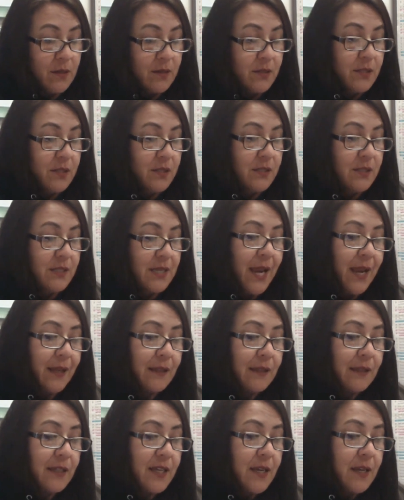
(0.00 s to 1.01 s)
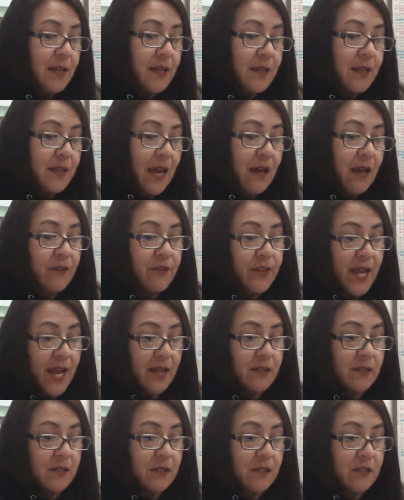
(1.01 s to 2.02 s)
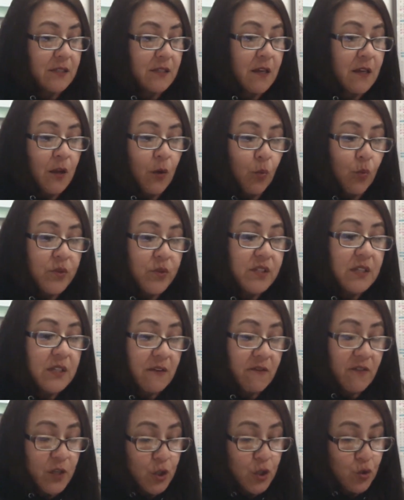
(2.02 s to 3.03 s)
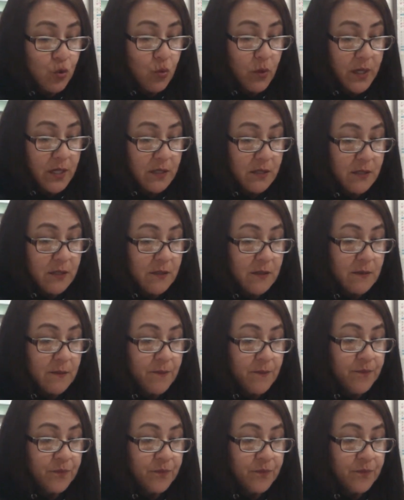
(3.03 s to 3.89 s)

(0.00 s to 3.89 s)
Stanley Yalnats was given a choice.